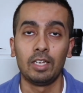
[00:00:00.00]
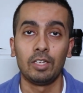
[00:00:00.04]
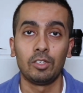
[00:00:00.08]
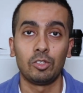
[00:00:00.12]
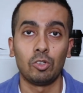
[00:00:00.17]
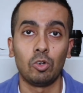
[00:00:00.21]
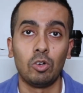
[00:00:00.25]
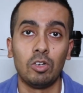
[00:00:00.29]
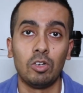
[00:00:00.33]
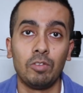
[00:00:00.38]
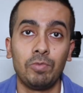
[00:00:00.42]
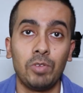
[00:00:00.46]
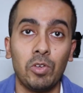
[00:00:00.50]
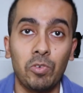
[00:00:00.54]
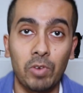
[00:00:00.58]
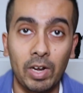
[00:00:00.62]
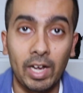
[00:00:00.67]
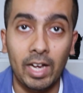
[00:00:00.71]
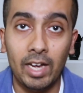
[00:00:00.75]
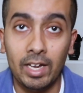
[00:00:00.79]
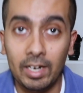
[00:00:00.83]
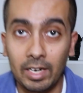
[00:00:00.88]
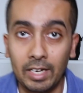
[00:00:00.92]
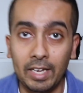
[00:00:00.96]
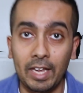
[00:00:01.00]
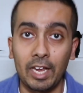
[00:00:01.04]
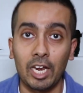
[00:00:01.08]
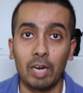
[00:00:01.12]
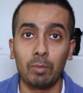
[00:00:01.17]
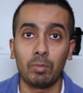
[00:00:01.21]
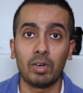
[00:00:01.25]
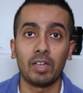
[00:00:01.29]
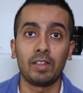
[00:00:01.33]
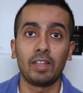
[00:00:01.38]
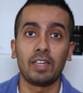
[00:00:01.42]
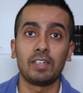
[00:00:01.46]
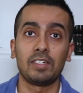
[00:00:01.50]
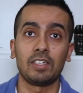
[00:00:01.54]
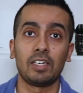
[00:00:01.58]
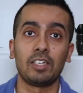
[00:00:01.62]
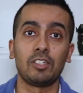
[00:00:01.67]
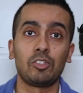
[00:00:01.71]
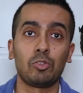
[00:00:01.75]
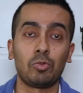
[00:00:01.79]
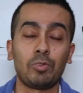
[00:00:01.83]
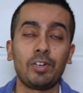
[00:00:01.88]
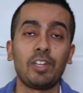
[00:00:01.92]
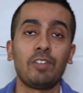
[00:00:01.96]
So if you've got a camera that
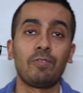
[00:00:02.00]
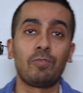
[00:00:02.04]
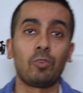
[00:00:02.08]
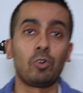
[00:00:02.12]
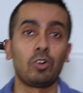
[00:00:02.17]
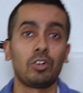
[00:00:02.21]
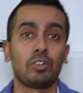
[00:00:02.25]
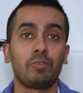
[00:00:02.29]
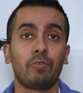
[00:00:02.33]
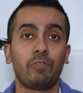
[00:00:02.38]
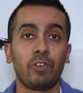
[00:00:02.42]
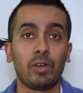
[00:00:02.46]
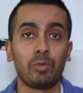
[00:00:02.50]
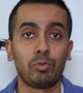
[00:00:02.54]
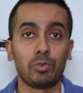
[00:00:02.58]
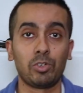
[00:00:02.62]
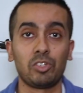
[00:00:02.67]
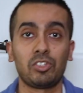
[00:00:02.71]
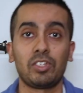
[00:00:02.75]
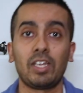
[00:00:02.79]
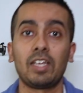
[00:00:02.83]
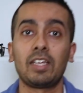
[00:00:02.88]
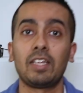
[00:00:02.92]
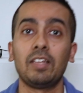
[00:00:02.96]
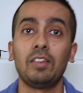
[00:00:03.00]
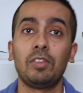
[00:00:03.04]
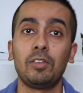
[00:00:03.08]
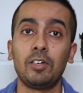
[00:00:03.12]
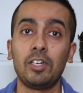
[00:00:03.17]
does 24 frames per second,